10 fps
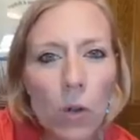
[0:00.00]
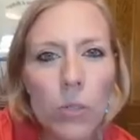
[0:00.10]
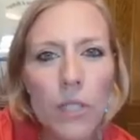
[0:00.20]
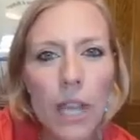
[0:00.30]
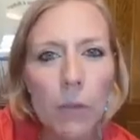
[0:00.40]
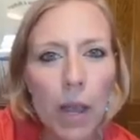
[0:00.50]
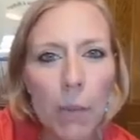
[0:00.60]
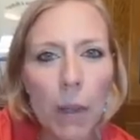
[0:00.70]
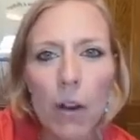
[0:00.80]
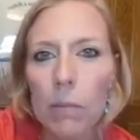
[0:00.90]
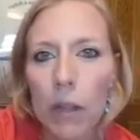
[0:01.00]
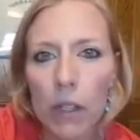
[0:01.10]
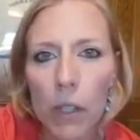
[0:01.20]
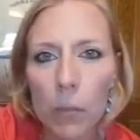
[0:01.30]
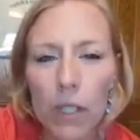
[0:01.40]
State Rep Aaron
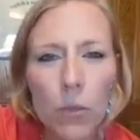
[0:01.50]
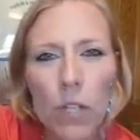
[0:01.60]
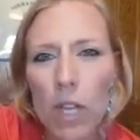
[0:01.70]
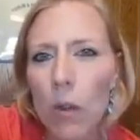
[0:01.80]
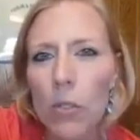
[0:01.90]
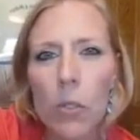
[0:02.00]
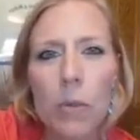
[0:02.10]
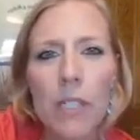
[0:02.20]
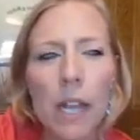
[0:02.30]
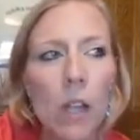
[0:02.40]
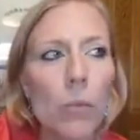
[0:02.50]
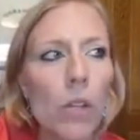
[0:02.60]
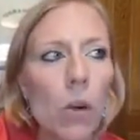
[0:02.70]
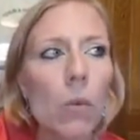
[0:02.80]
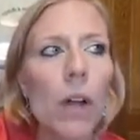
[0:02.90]
Miller, please reach out to him and tell him, you
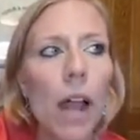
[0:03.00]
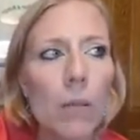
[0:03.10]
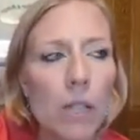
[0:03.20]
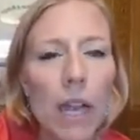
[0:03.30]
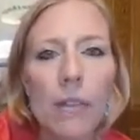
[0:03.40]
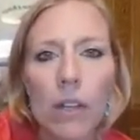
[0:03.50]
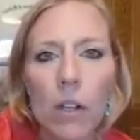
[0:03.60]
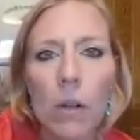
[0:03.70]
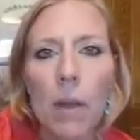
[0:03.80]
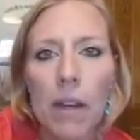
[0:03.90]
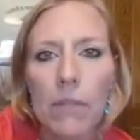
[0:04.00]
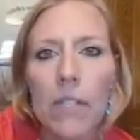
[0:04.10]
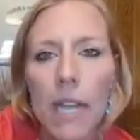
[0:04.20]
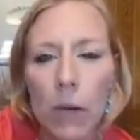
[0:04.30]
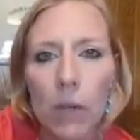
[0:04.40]
know what, I'm glad that you're a man of
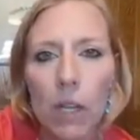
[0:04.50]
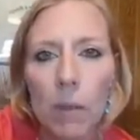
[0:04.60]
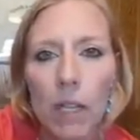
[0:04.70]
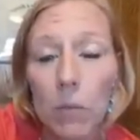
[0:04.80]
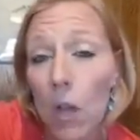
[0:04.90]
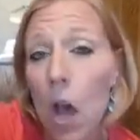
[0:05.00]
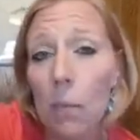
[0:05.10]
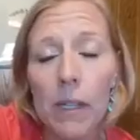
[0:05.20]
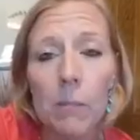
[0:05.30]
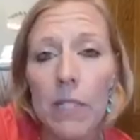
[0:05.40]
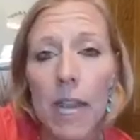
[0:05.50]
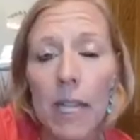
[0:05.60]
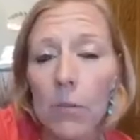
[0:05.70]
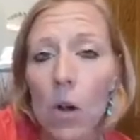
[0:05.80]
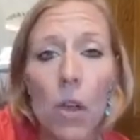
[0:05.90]
integrity, because we all make
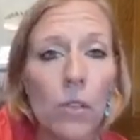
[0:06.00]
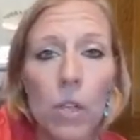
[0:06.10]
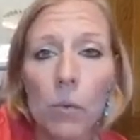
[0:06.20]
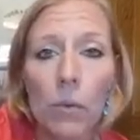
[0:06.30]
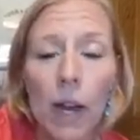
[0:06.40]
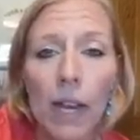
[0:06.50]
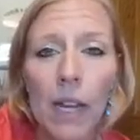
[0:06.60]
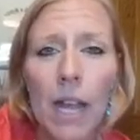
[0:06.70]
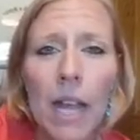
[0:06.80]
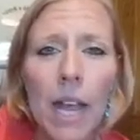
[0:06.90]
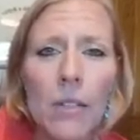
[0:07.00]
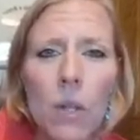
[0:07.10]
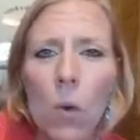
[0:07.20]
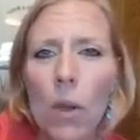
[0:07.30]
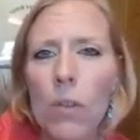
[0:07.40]
mistakes. We're all human, right? And so
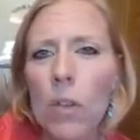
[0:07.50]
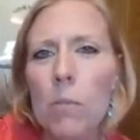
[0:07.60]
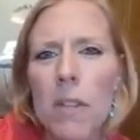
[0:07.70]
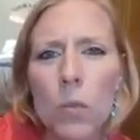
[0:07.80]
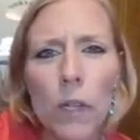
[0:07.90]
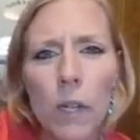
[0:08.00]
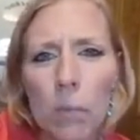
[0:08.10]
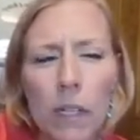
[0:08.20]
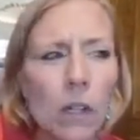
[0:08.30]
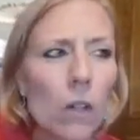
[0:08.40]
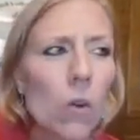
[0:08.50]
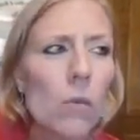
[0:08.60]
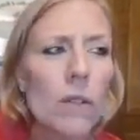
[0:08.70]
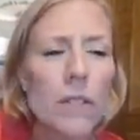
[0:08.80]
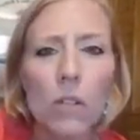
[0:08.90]
whether you misread a bill or
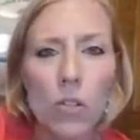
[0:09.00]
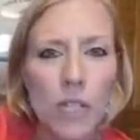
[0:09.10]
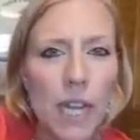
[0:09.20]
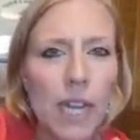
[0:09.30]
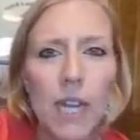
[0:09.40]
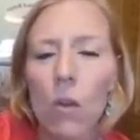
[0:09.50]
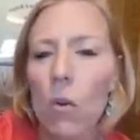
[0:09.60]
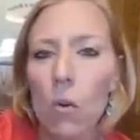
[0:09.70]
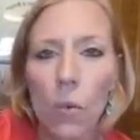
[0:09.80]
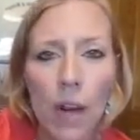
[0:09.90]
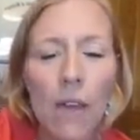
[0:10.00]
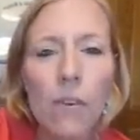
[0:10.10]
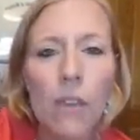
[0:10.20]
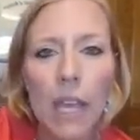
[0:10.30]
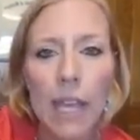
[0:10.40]
misunderstand it or whatever
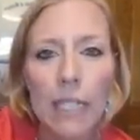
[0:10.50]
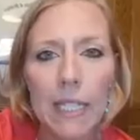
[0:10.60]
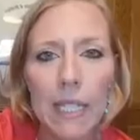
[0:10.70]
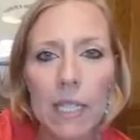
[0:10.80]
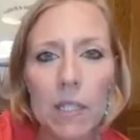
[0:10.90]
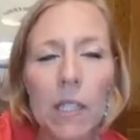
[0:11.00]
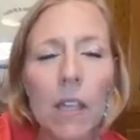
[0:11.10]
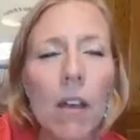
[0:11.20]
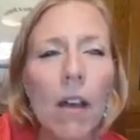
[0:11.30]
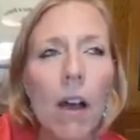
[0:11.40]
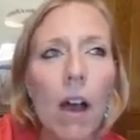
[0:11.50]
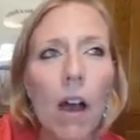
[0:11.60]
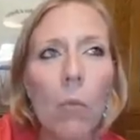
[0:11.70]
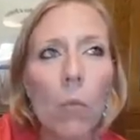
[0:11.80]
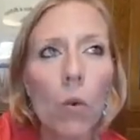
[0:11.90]
the case is,
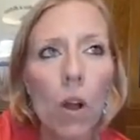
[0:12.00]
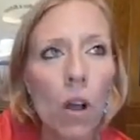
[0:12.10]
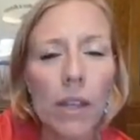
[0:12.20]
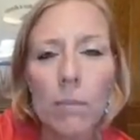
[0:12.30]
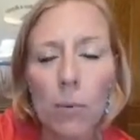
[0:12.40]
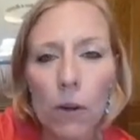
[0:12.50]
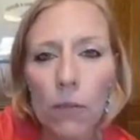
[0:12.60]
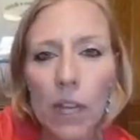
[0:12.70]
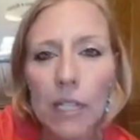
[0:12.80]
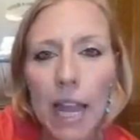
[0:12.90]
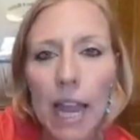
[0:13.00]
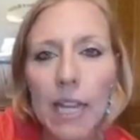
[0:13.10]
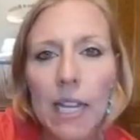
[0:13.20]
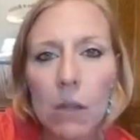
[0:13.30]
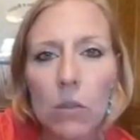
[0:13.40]
we're all imperfect, and
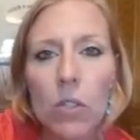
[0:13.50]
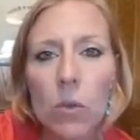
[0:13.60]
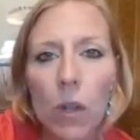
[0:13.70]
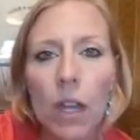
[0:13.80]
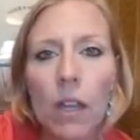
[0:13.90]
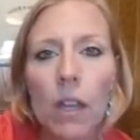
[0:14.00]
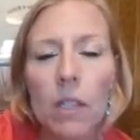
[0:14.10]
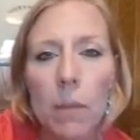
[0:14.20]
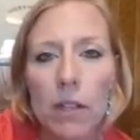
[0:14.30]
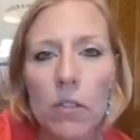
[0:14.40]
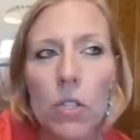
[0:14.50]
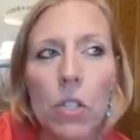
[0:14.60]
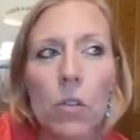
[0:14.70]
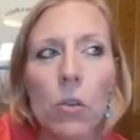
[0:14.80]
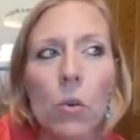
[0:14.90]
he was doing his best
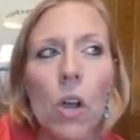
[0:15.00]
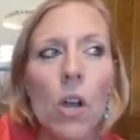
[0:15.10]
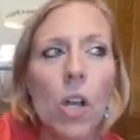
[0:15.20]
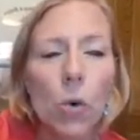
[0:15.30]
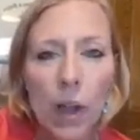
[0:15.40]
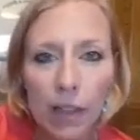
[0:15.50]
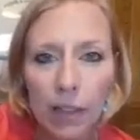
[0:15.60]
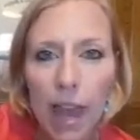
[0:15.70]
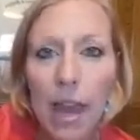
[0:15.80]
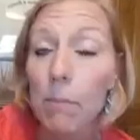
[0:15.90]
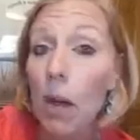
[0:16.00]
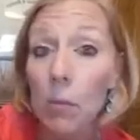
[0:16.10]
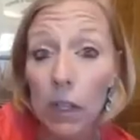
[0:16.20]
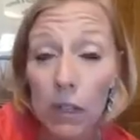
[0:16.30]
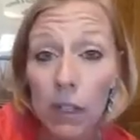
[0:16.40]
to correct that
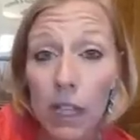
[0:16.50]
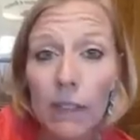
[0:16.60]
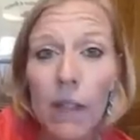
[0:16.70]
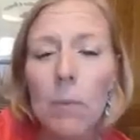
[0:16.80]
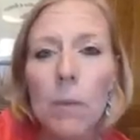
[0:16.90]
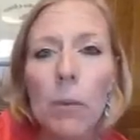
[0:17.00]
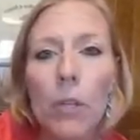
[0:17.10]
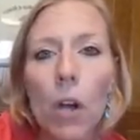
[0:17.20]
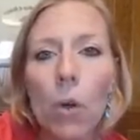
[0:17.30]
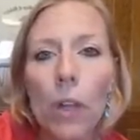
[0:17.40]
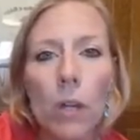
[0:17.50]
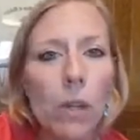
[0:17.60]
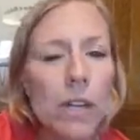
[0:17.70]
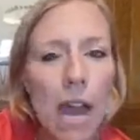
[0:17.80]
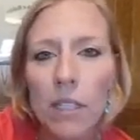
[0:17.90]
publicly and let people know that he
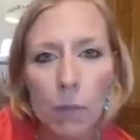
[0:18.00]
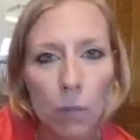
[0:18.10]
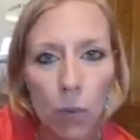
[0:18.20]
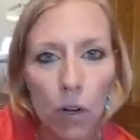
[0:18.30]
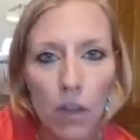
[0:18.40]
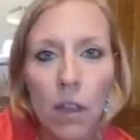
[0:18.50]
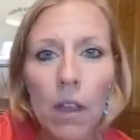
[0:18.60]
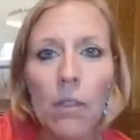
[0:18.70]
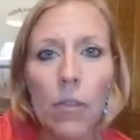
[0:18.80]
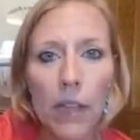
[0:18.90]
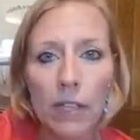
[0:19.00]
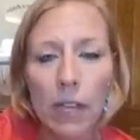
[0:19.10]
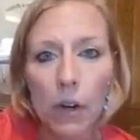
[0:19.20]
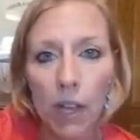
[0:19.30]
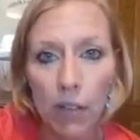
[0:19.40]
would not support the things that
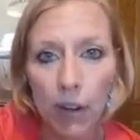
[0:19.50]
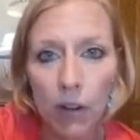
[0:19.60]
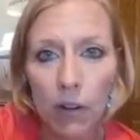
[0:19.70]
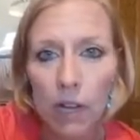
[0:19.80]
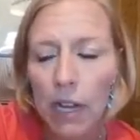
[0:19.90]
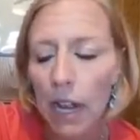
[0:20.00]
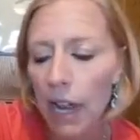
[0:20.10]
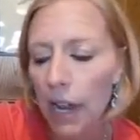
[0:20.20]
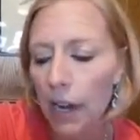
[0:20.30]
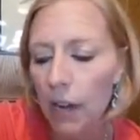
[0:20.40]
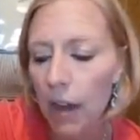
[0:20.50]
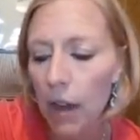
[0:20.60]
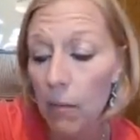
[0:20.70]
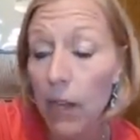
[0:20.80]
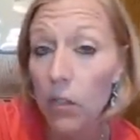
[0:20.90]
are in there. And
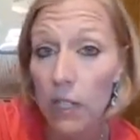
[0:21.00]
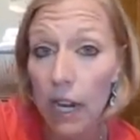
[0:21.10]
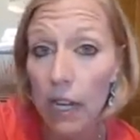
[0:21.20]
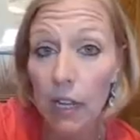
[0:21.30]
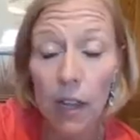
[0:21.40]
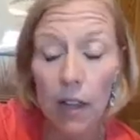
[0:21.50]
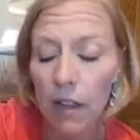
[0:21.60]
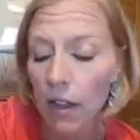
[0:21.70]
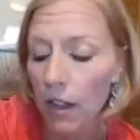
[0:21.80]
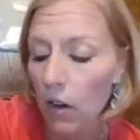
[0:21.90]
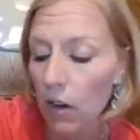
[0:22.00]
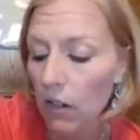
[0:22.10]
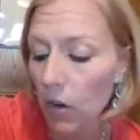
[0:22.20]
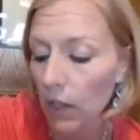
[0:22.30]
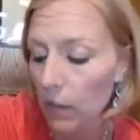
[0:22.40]
my understanding, Aaron,
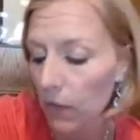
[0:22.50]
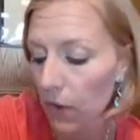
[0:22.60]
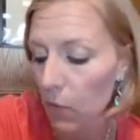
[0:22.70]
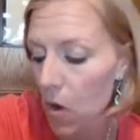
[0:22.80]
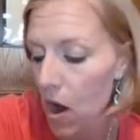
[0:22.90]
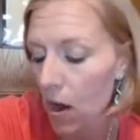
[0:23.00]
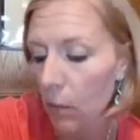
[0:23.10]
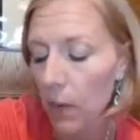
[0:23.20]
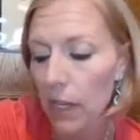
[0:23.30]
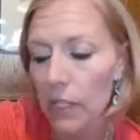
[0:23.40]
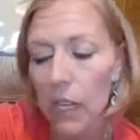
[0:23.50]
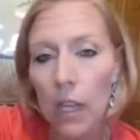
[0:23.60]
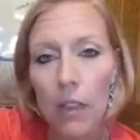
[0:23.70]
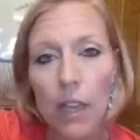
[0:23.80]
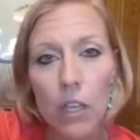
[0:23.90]
correct me if I'm wrong, but
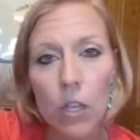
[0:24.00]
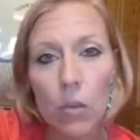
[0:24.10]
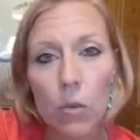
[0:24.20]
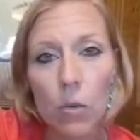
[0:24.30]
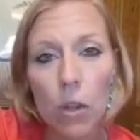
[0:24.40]
that you